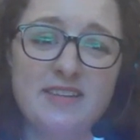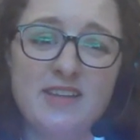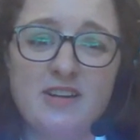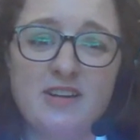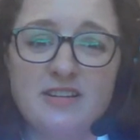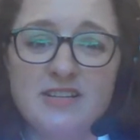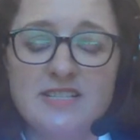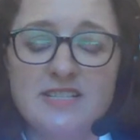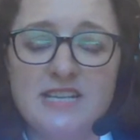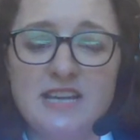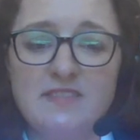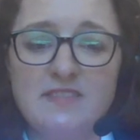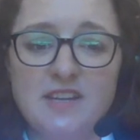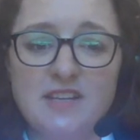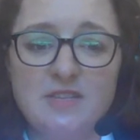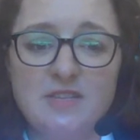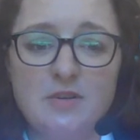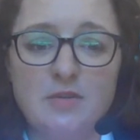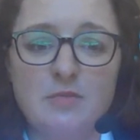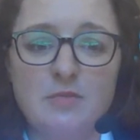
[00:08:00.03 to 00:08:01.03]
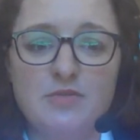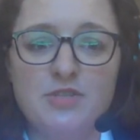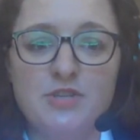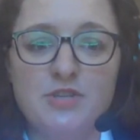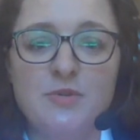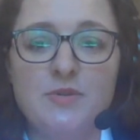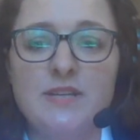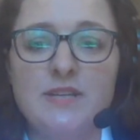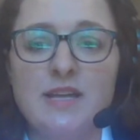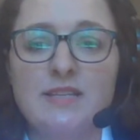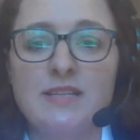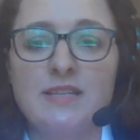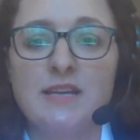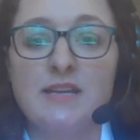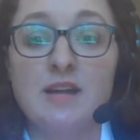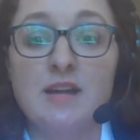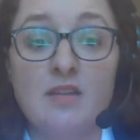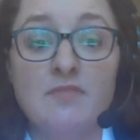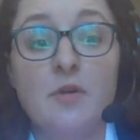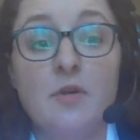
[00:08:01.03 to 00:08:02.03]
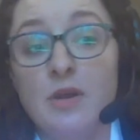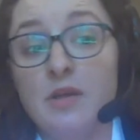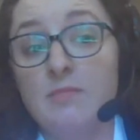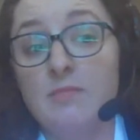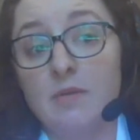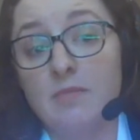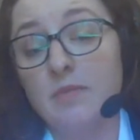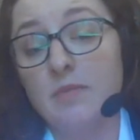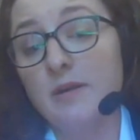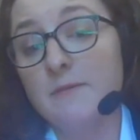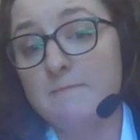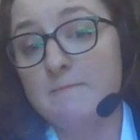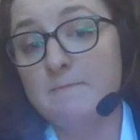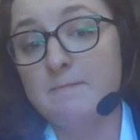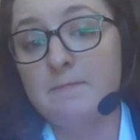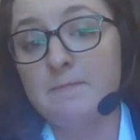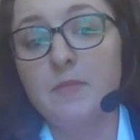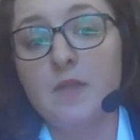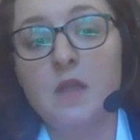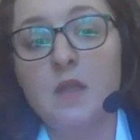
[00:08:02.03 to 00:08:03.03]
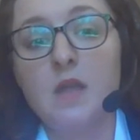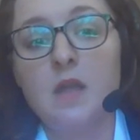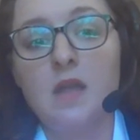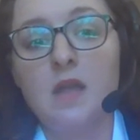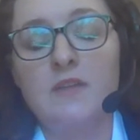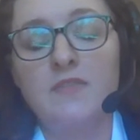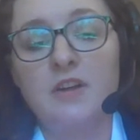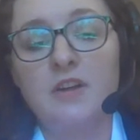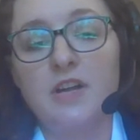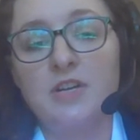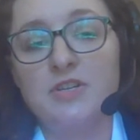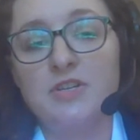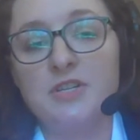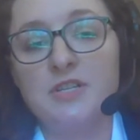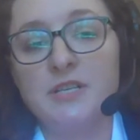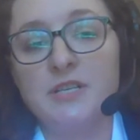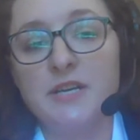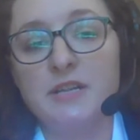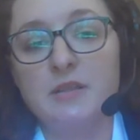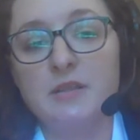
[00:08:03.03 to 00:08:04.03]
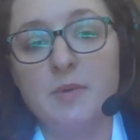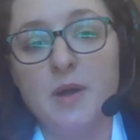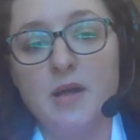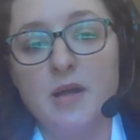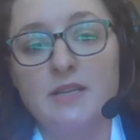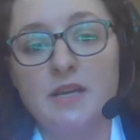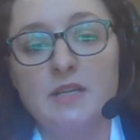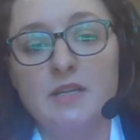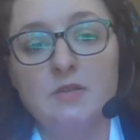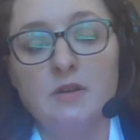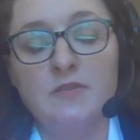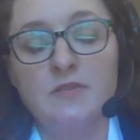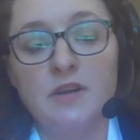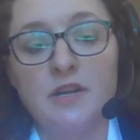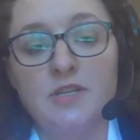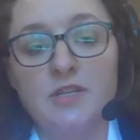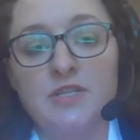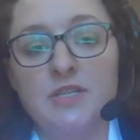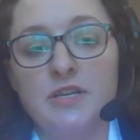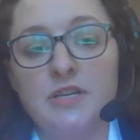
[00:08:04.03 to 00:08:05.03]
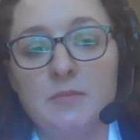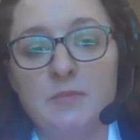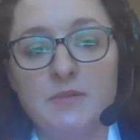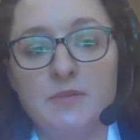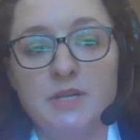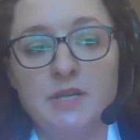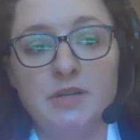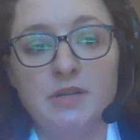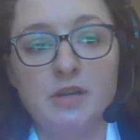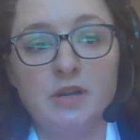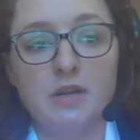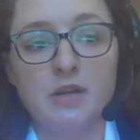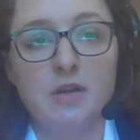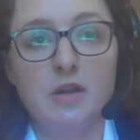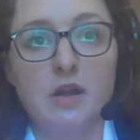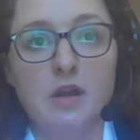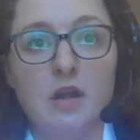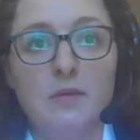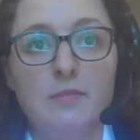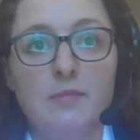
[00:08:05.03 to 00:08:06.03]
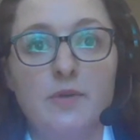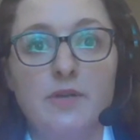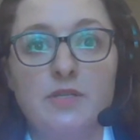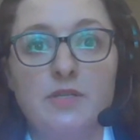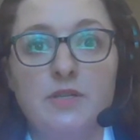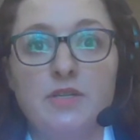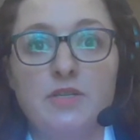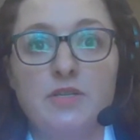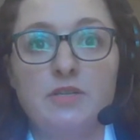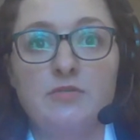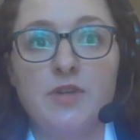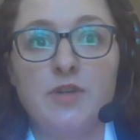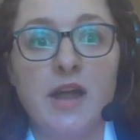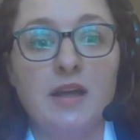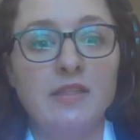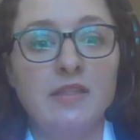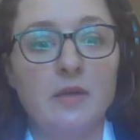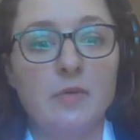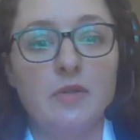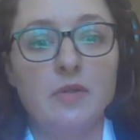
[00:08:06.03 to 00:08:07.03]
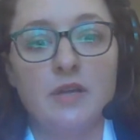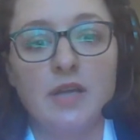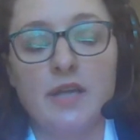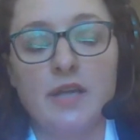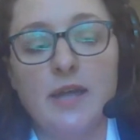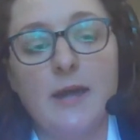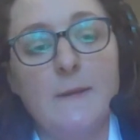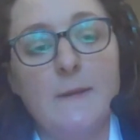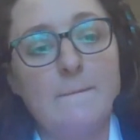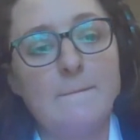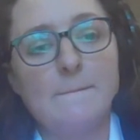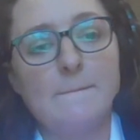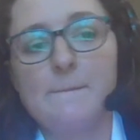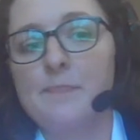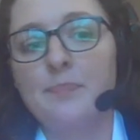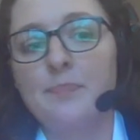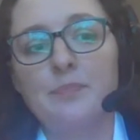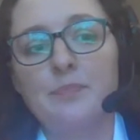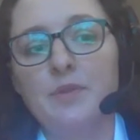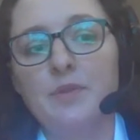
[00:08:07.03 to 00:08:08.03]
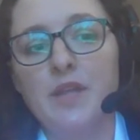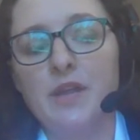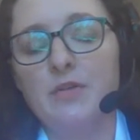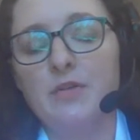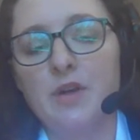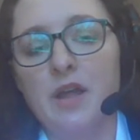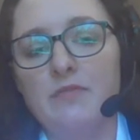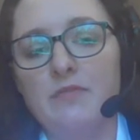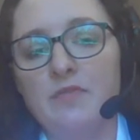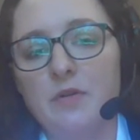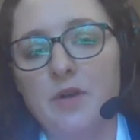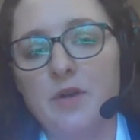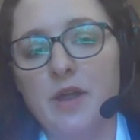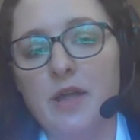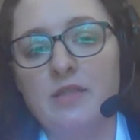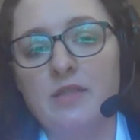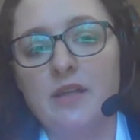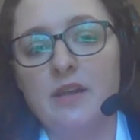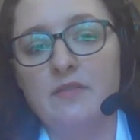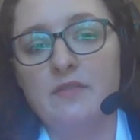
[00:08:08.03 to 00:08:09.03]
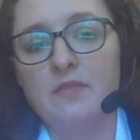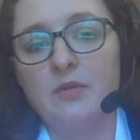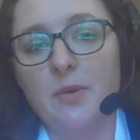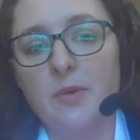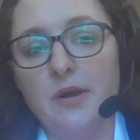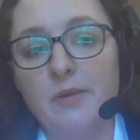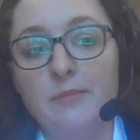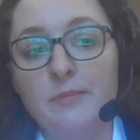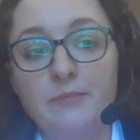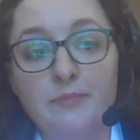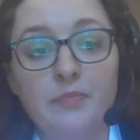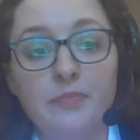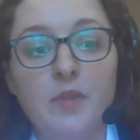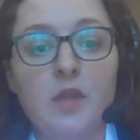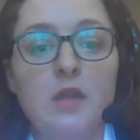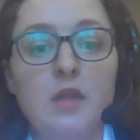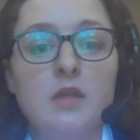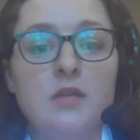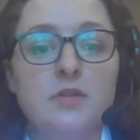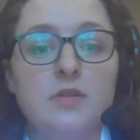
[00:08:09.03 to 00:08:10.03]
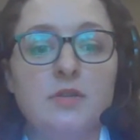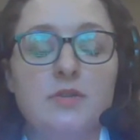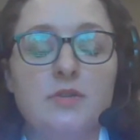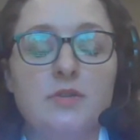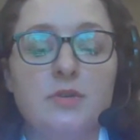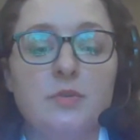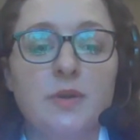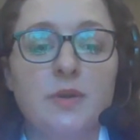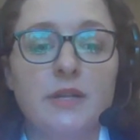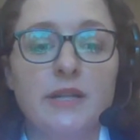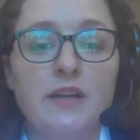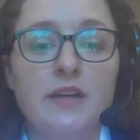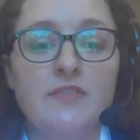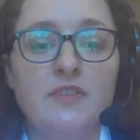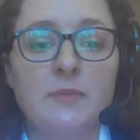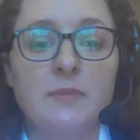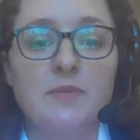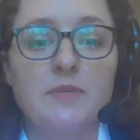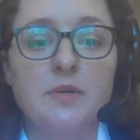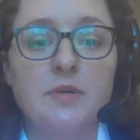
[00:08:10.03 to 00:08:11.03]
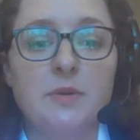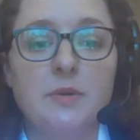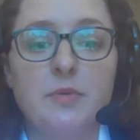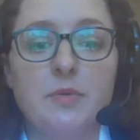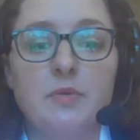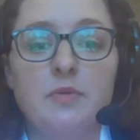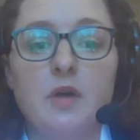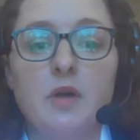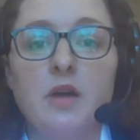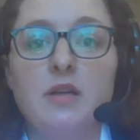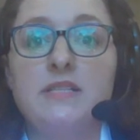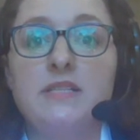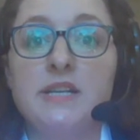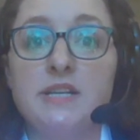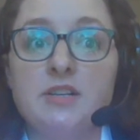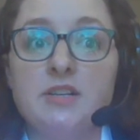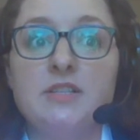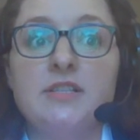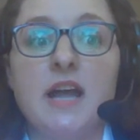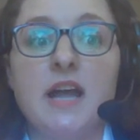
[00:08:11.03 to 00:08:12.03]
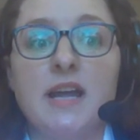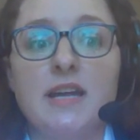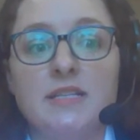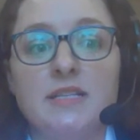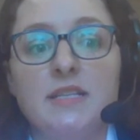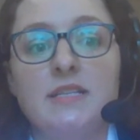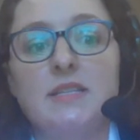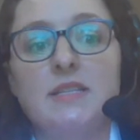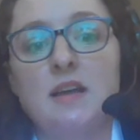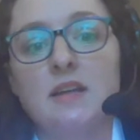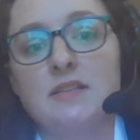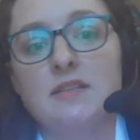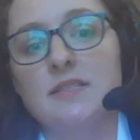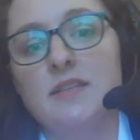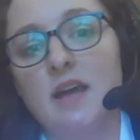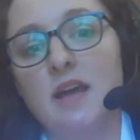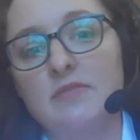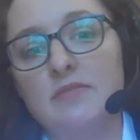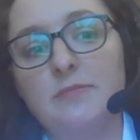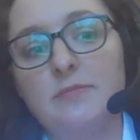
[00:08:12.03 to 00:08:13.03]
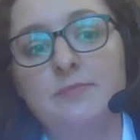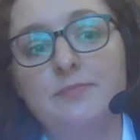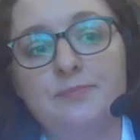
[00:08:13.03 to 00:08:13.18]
the RDC if they so choose as a non-voting member, if they're interested in the process or if they're interested in a particular research track that we're looking at, but they don't have voting and they never will. So those are really left up to our senior scientists on staff.